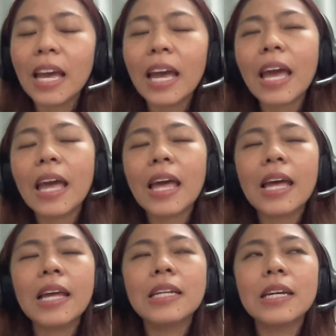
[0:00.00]

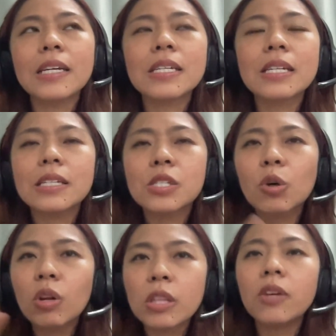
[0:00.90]
And
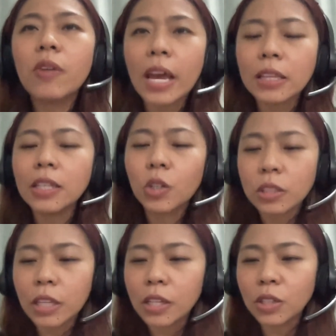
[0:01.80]
so the writing
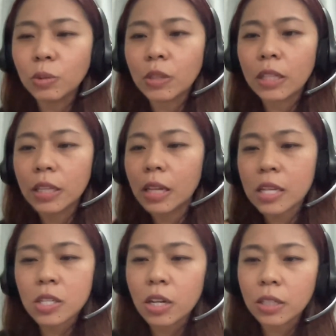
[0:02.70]
continued until I
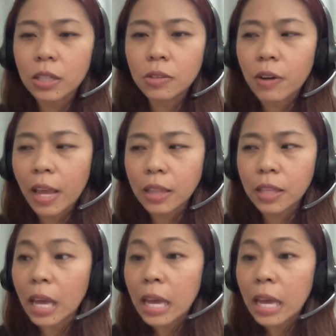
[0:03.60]
started writing